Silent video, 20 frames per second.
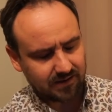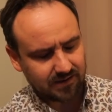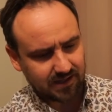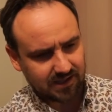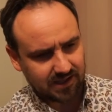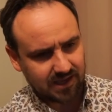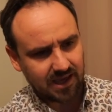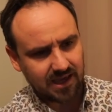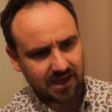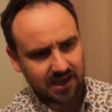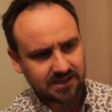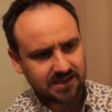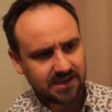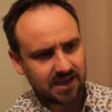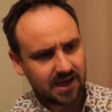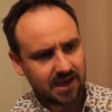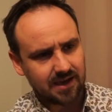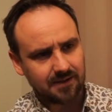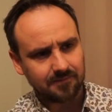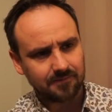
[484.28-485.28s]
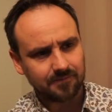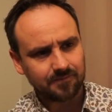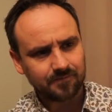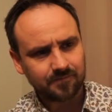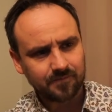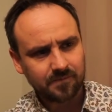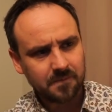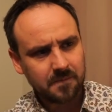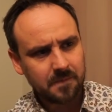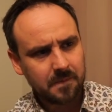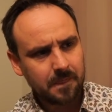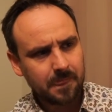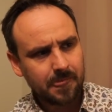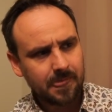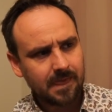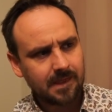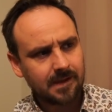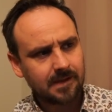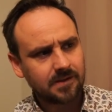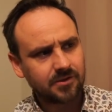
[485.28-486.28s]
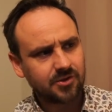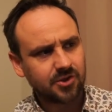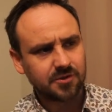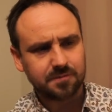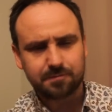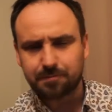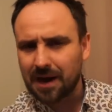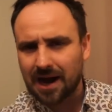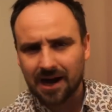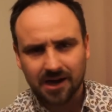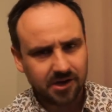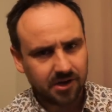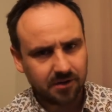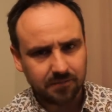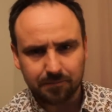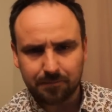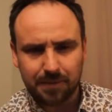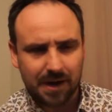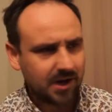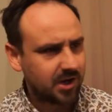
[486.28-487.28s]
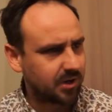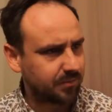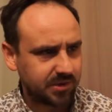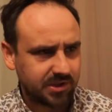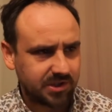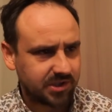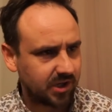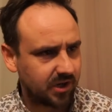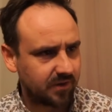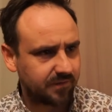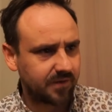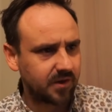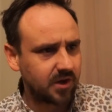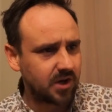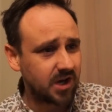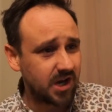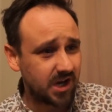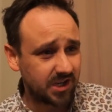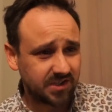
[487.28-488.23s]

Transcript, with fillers: the key is here just back up, back up your stuff,